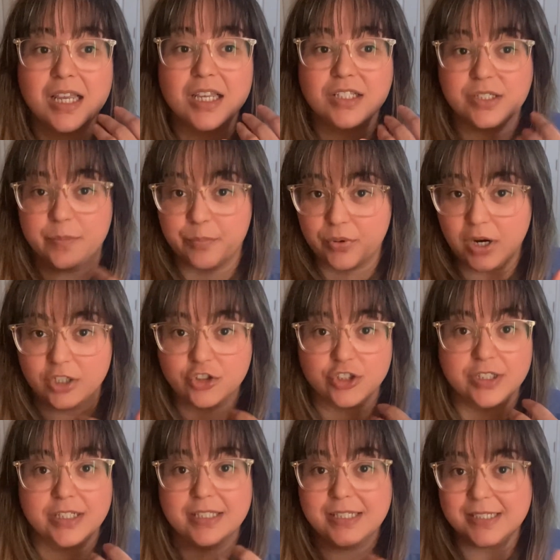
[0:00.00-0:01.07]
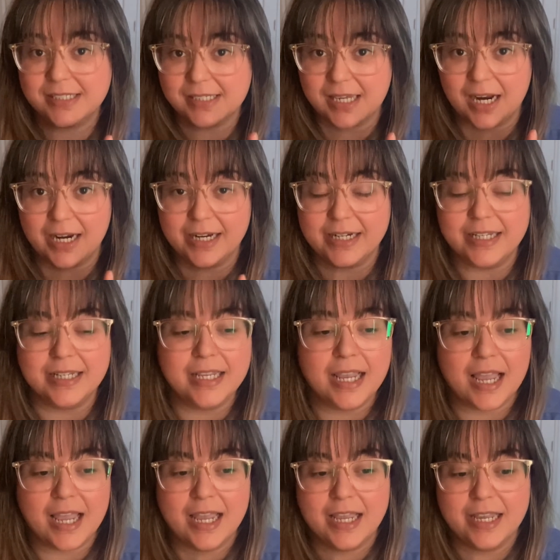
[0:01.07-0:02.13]
depression and anxiety,
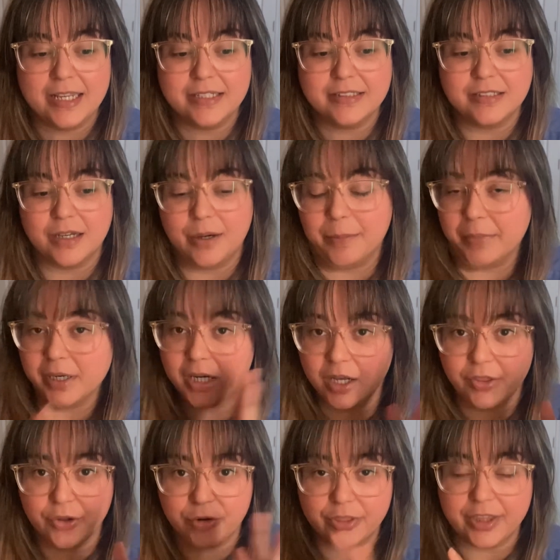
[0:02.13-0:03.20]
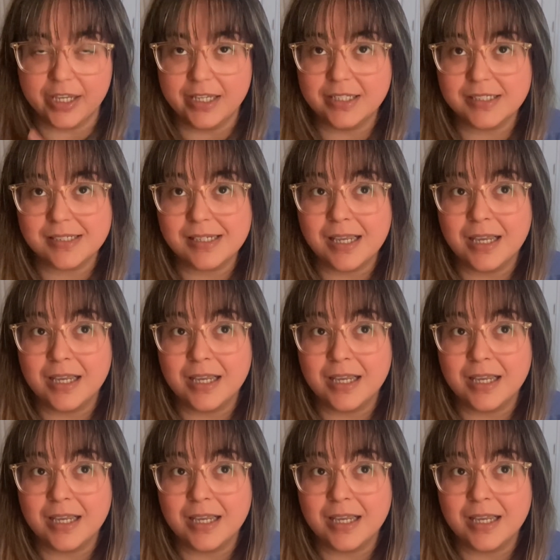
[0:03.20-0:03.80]
and among other things.